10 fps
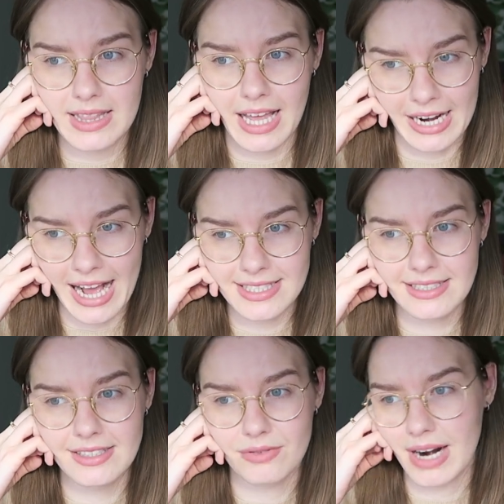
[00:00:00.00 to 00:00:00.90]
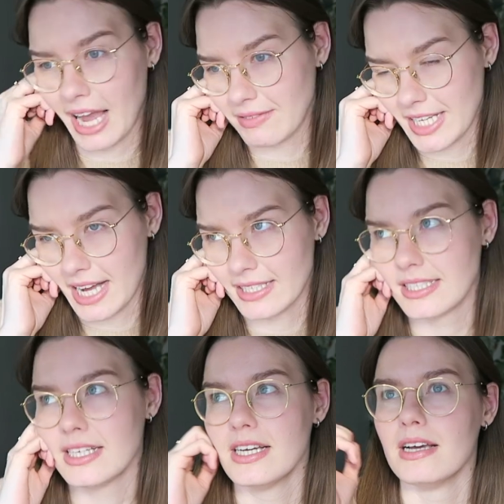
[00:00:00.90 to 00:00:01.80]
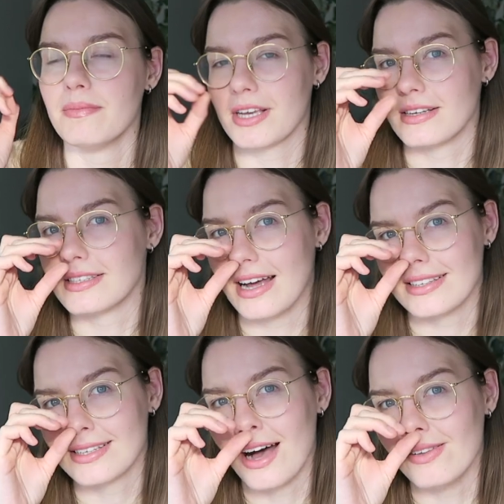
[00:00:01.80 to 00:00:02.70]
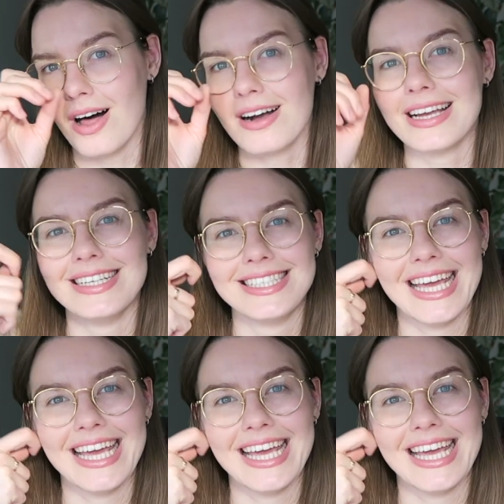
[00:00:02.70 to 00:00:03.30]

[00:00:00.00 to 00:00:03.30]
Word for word: that hasn't arrived yet, because that's how long it